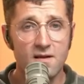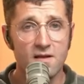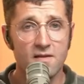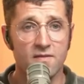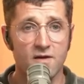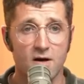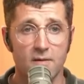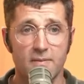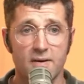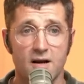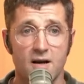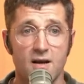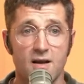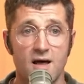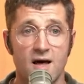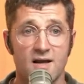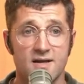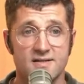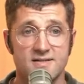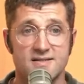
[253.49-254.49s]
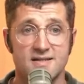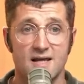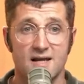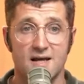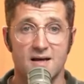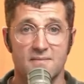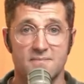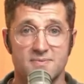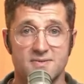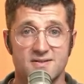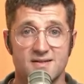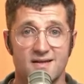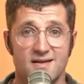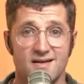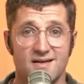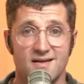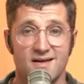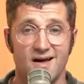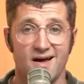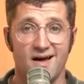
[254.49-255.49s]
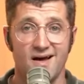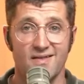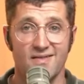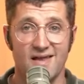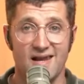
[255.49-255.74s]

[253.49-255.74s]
There have been a lot of setups uh,